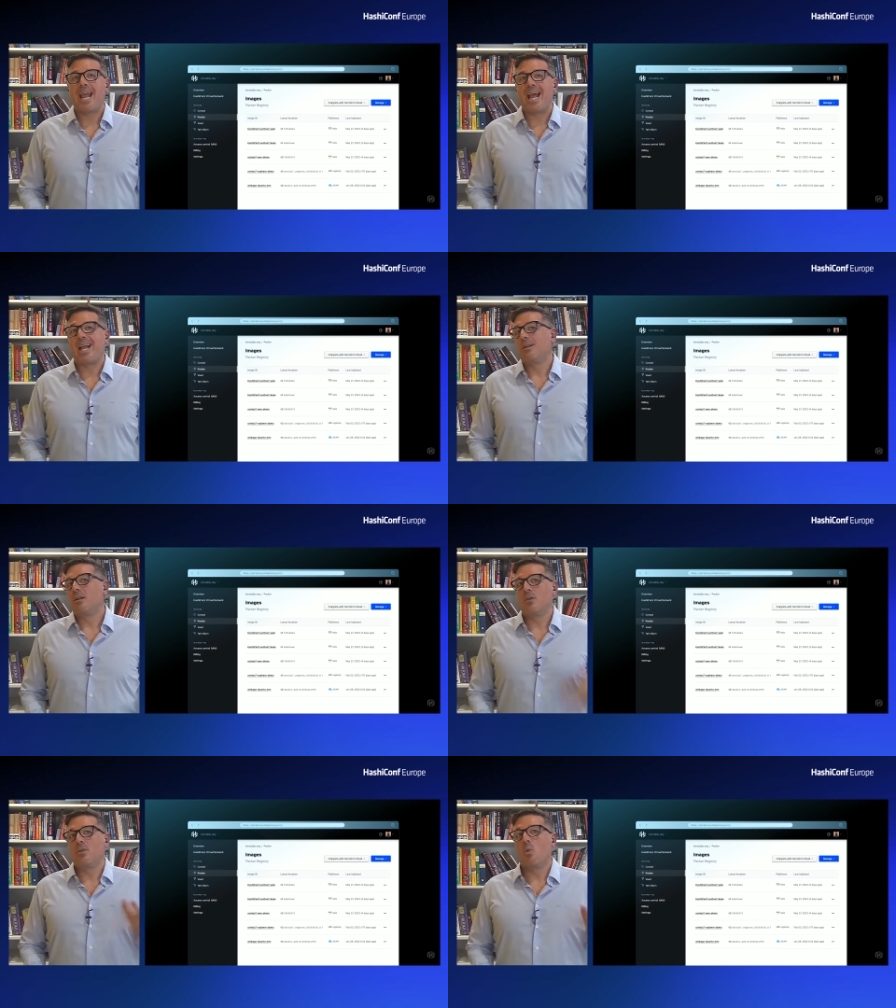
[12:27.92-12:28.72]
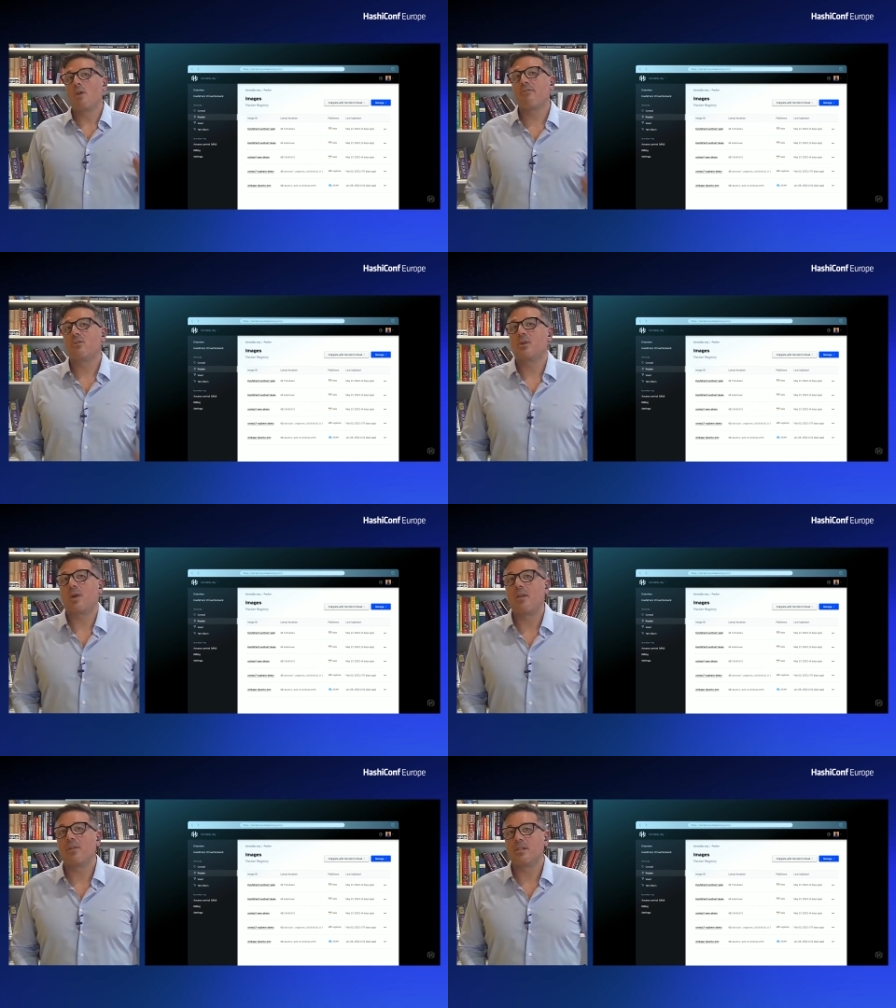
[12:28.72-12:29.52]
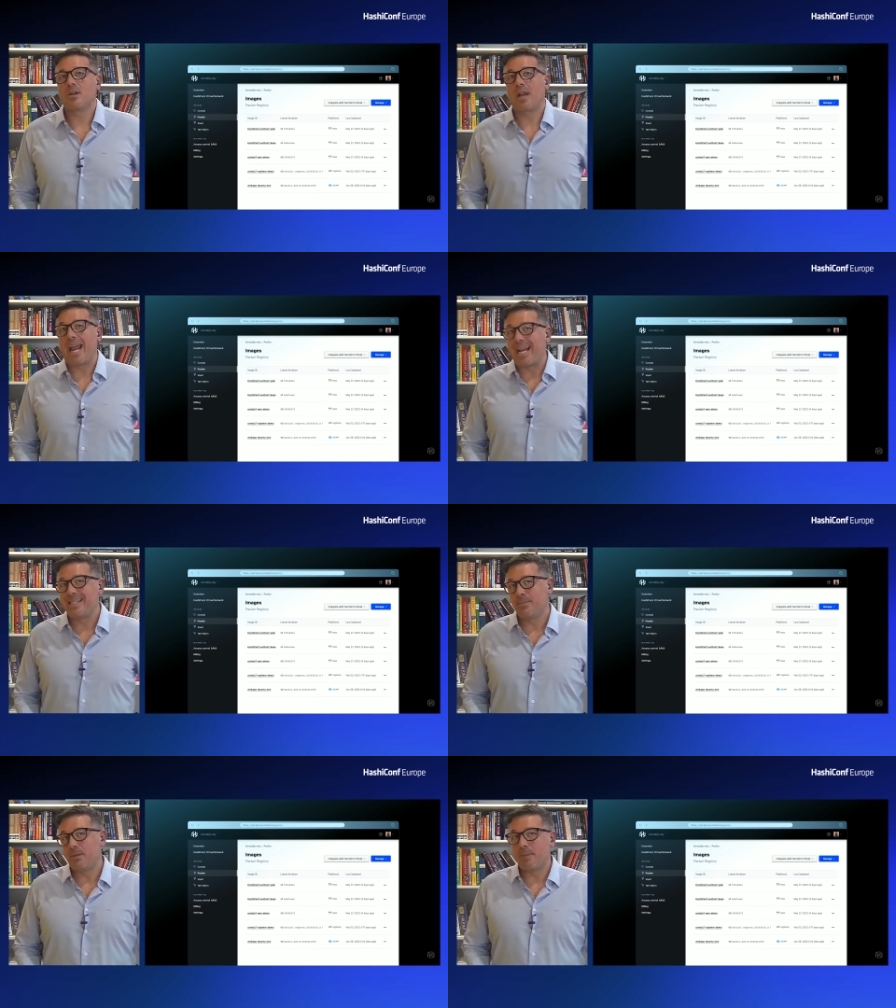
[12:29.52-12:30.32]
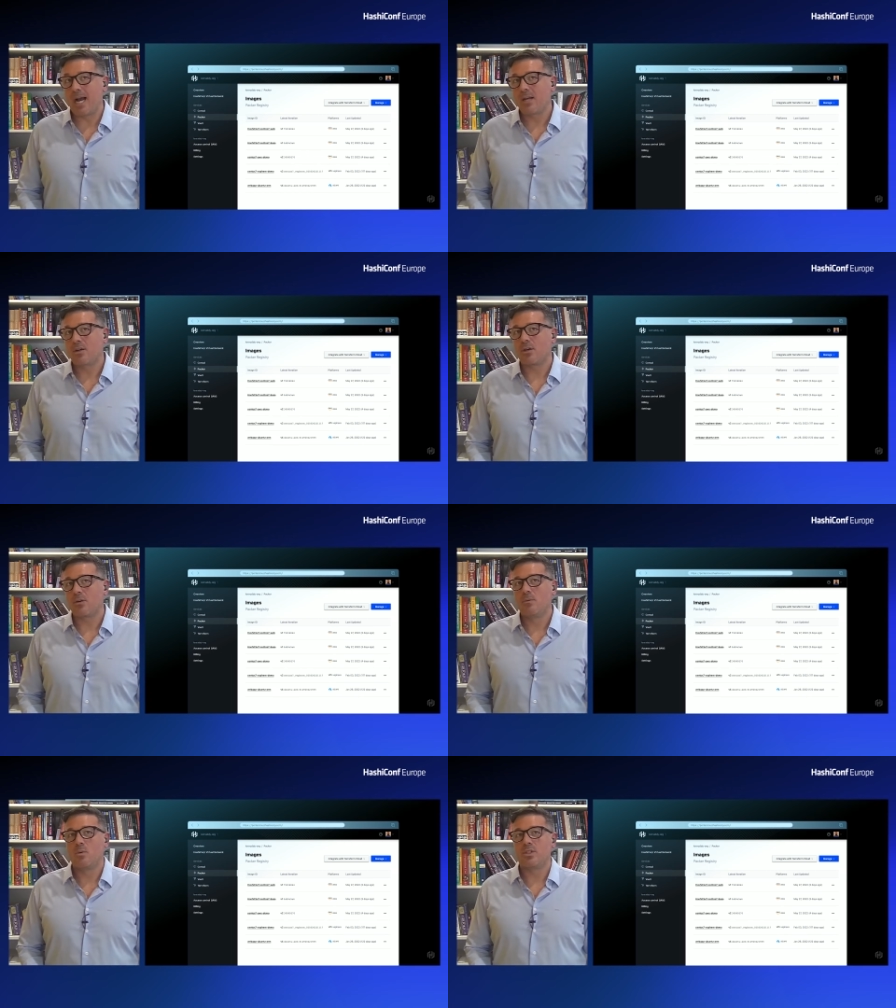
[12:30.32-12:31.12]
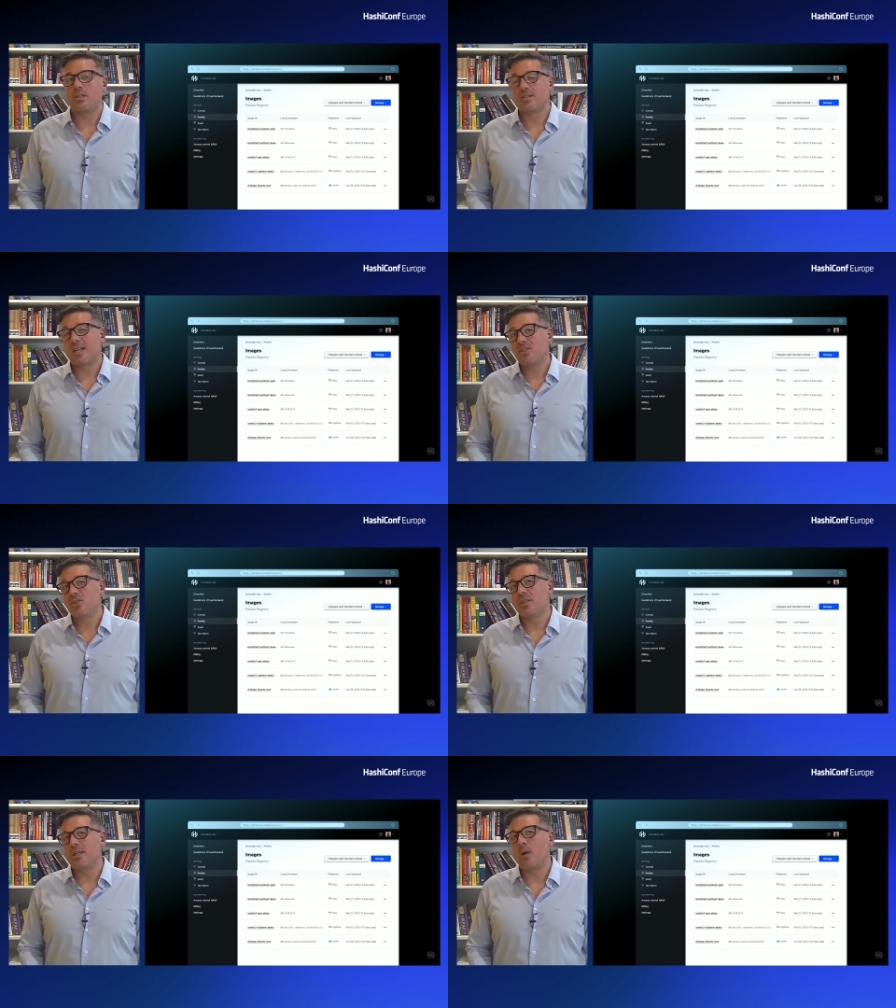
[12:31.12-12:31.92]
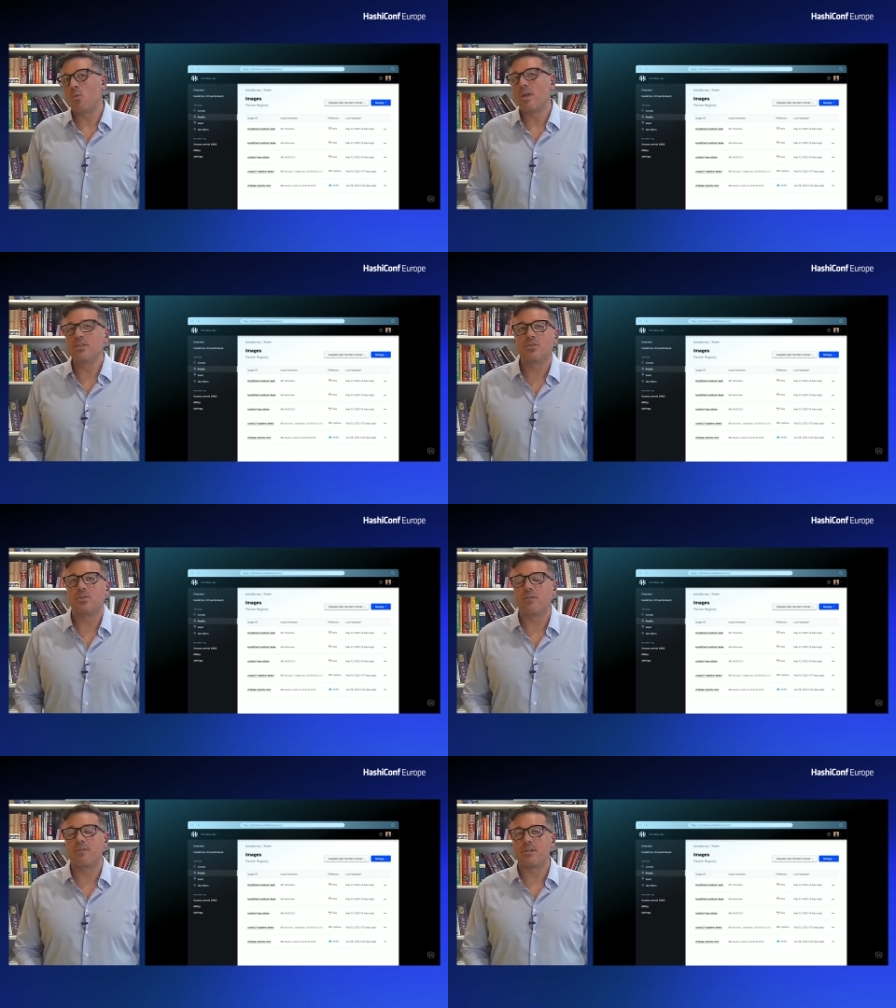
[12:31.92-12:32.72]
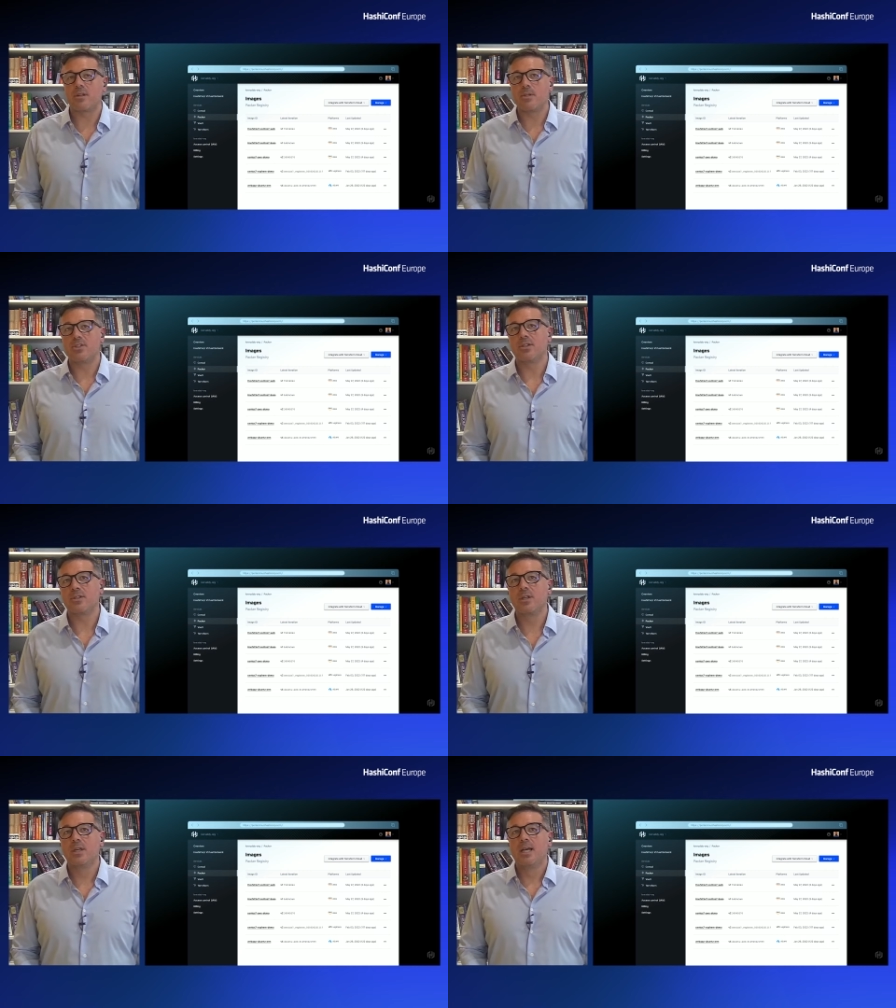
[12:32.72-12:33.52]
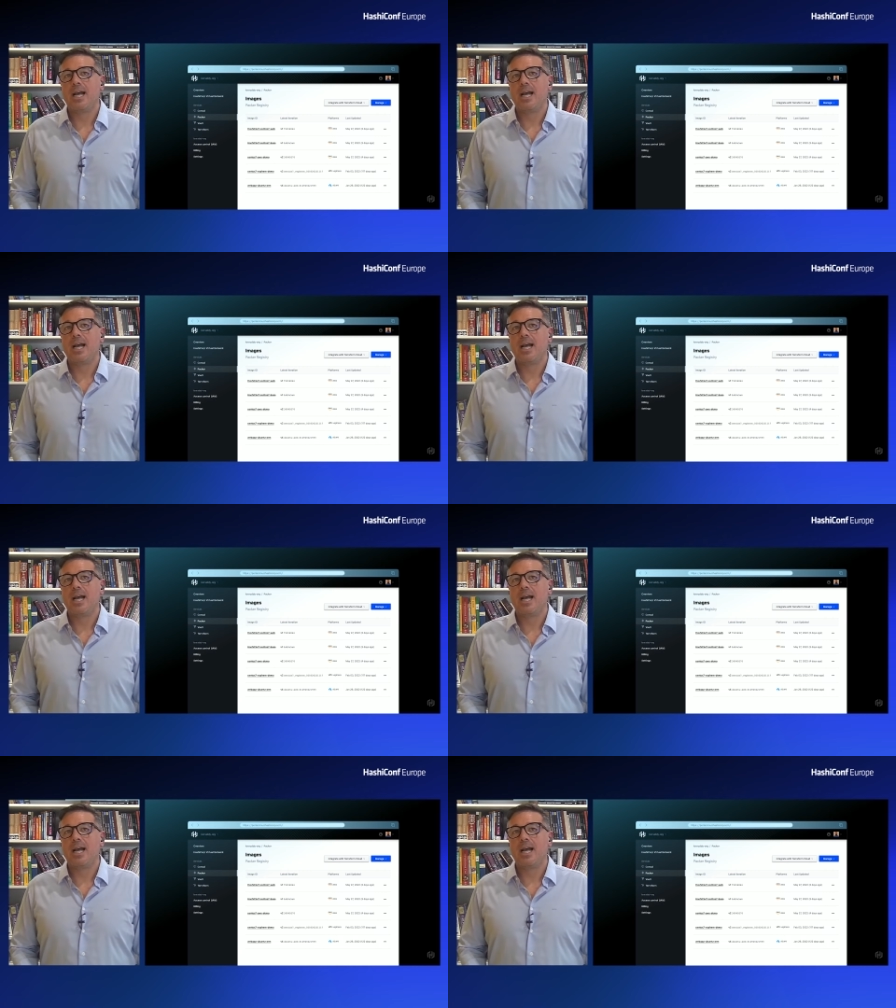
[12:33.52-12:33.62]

And the workflows around this on HCP Packer, which is essentially a registry of these images,